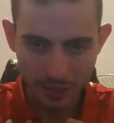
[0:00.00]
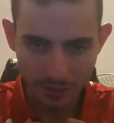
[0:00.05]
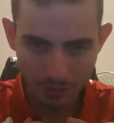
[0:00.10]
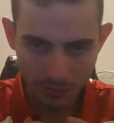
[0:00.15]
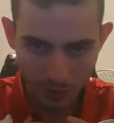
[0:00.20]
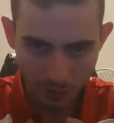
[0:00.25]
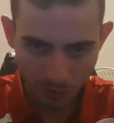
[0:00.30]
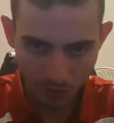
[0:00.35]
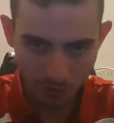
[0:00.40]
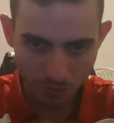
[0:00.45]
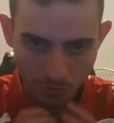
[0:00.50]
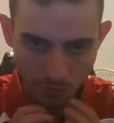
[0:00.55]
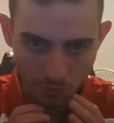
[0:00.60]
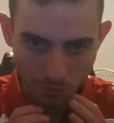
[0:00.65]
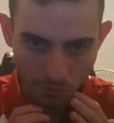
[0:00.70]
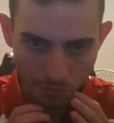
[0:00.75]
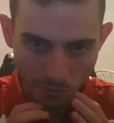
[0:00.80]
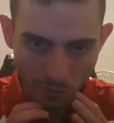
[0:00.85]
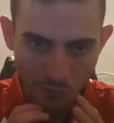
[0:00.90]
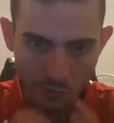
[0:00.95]
you know,
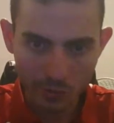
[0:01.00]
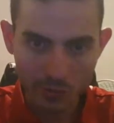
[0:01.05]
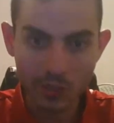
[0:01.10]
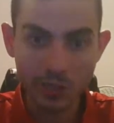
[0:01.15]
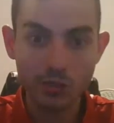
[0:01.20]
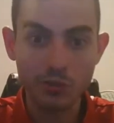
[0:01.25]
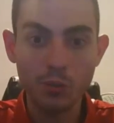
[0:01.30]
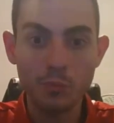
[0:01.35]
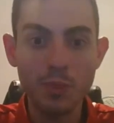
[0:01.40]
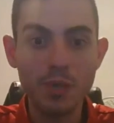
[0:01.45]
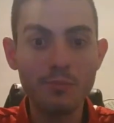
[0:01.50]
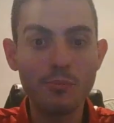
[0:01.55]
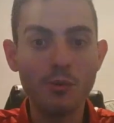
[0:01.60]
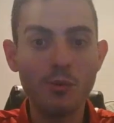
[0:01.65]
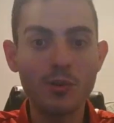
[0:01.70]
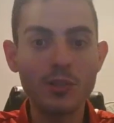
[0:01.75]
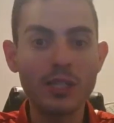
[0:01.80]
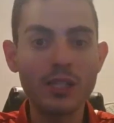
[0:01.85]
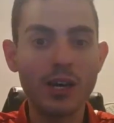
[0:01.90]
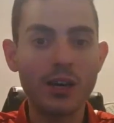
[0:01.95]
you know, the
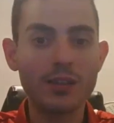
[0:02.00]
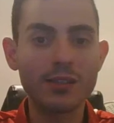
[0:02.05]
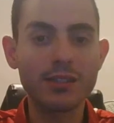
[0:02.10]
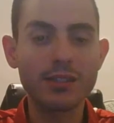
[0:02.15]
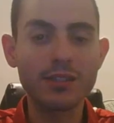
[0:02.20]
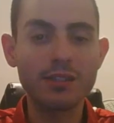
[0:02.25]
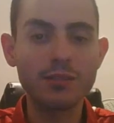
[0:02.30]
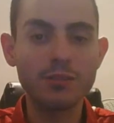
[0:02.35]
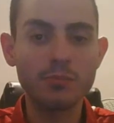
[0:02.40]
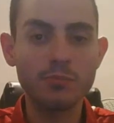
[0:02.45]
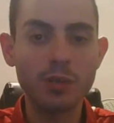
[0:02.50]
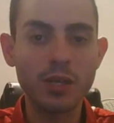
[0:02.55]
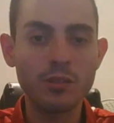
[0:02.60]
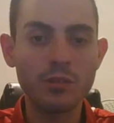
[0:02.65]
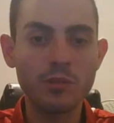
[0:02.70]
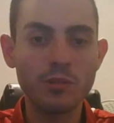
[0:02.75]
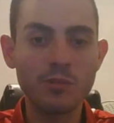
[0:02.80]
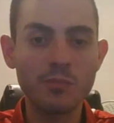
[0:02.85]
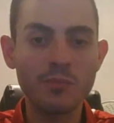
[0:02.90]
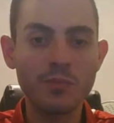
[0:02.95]
people in the autism
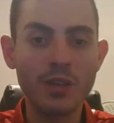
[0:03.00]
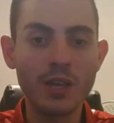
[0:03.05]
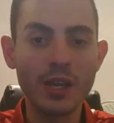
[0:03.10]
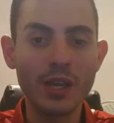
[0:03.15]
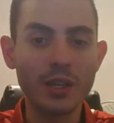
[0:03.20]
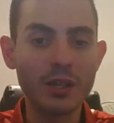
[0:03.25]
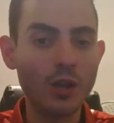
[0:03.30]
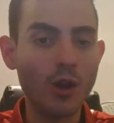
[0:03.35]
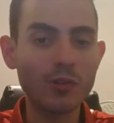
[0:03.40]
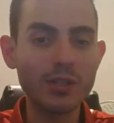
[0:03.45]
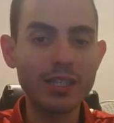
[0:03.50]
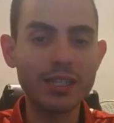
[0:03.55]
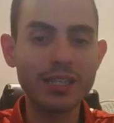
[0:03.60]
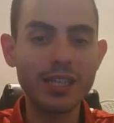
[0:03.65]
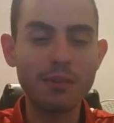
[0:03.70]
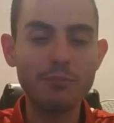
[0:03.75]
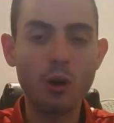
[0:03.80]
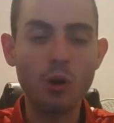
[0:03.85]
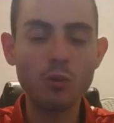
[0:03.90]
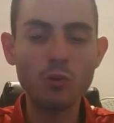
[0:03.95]
spectrum, not only
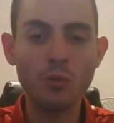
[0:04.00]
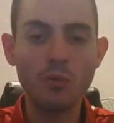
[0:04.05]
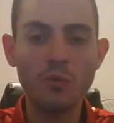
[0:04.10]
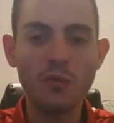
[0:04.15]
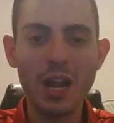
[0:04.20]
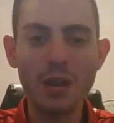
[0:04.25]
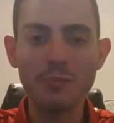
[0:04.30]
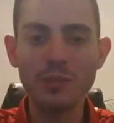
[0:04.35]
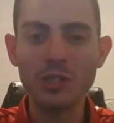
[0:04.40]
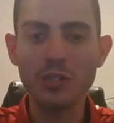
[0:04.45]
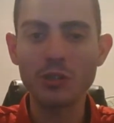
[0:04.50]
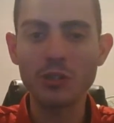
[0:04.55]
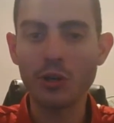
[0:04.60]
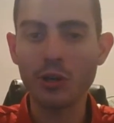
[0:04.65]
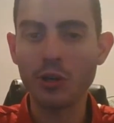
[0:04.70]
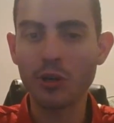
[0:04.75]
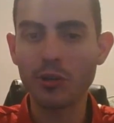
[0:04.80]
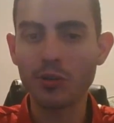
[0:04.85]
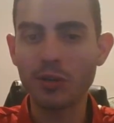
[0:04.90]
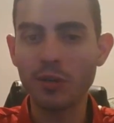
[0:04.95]
them but also families are
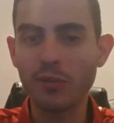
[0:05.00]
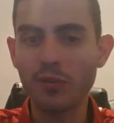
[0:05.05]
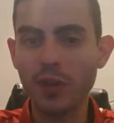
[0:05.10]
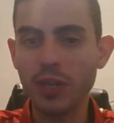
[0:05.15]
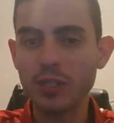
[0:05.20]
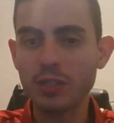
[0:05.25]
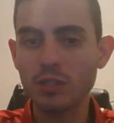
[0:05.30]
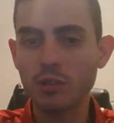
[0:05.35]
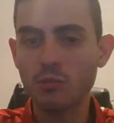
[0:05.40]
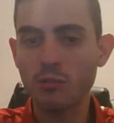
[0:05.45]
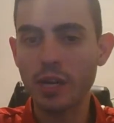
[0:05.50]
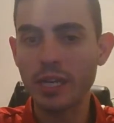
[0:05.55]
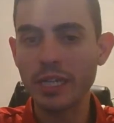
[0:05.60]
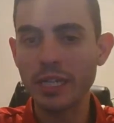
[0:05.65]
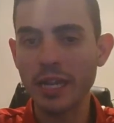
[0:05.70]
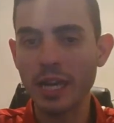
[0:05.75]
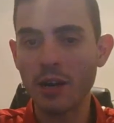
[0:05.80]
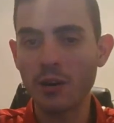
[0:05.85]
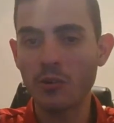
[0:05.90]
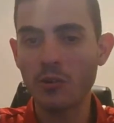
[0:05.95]
currently facing right
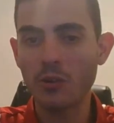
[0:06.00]
now,